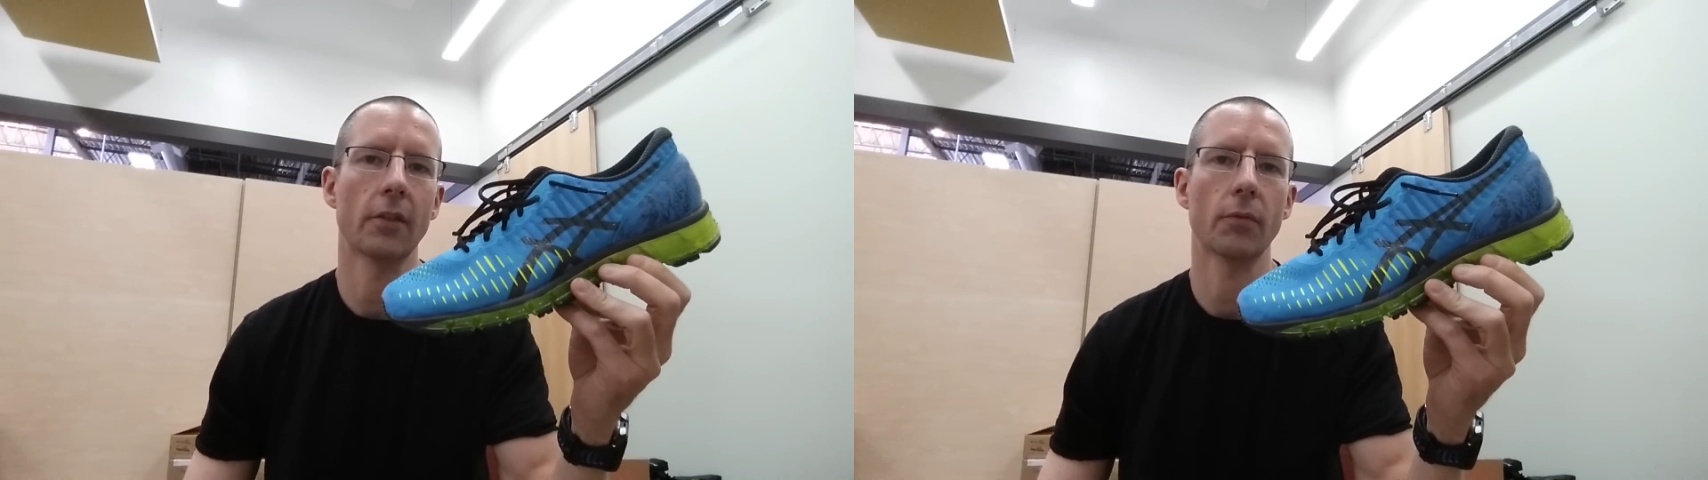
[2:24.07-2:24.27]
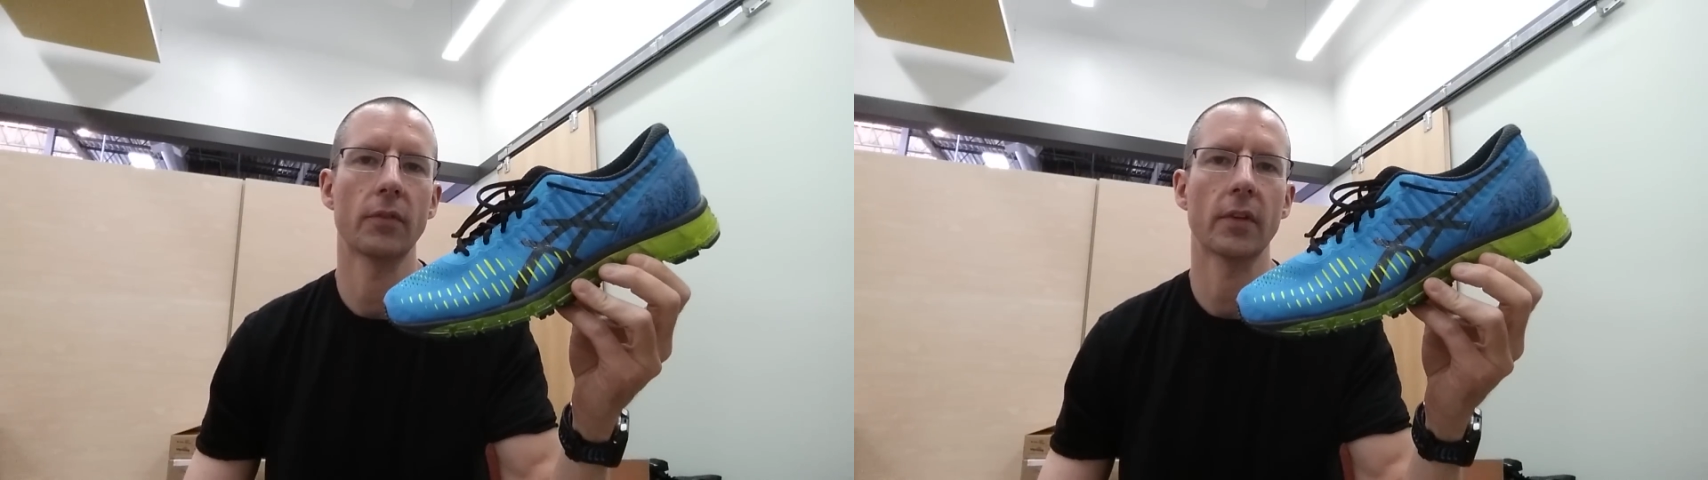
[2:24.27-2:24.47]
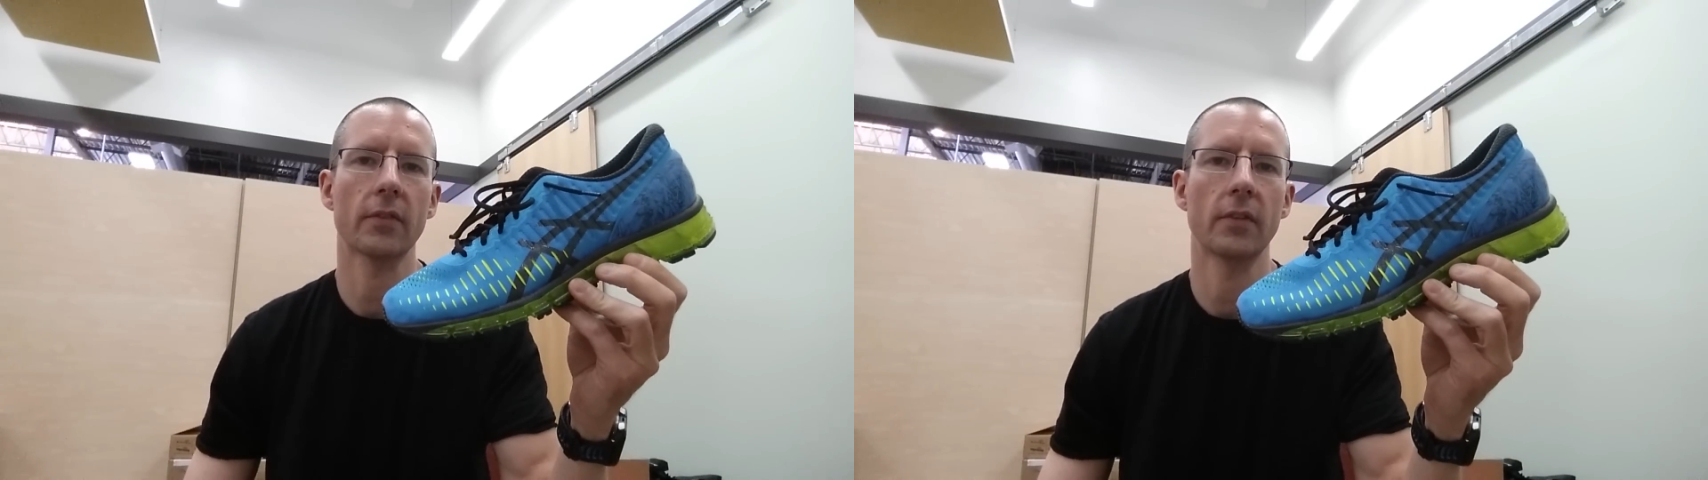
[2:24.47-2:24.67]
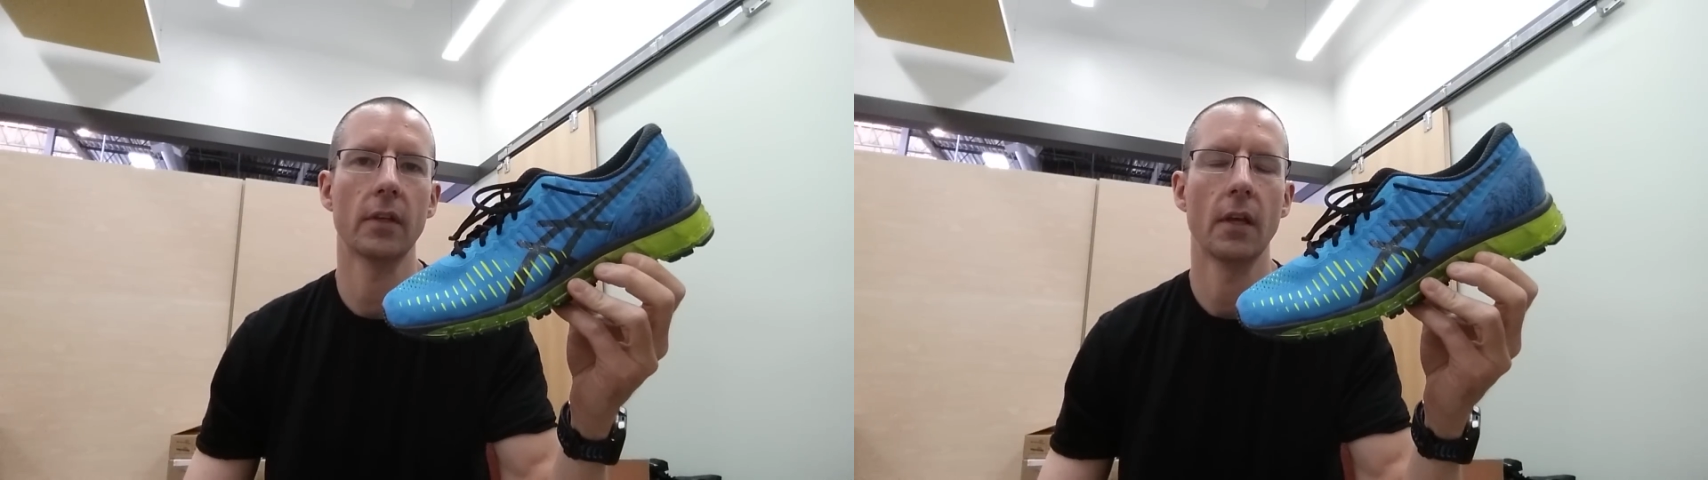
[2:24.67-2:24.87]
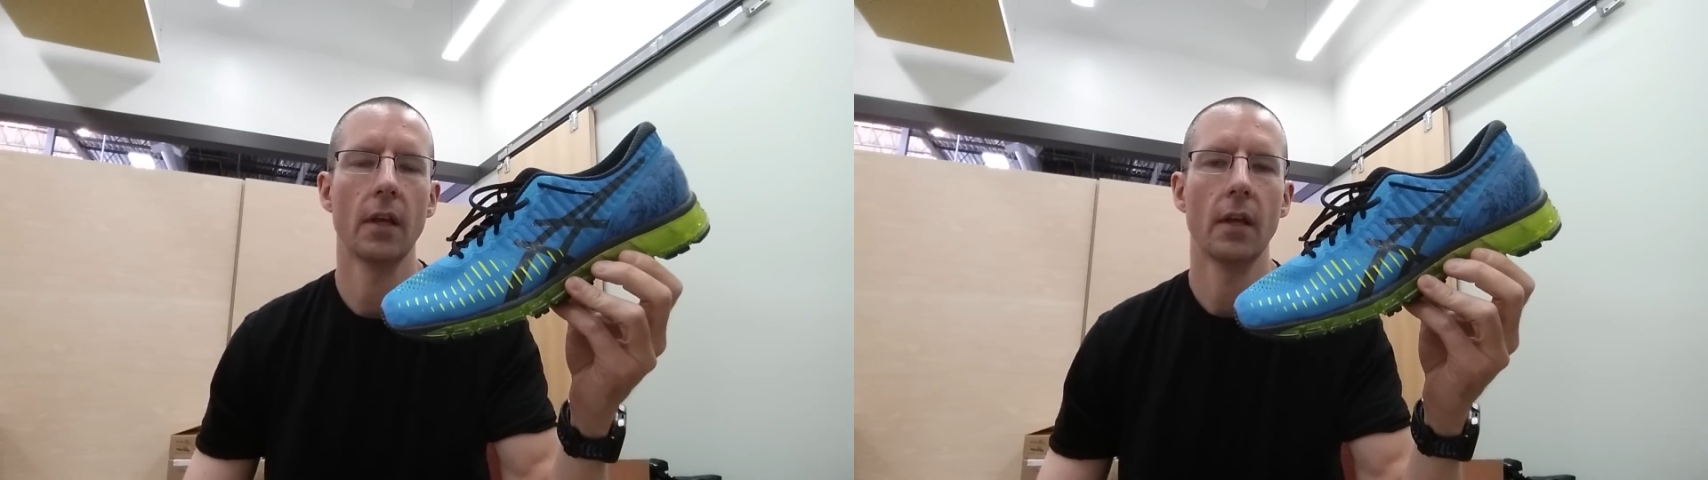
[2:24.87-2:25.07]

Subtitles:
360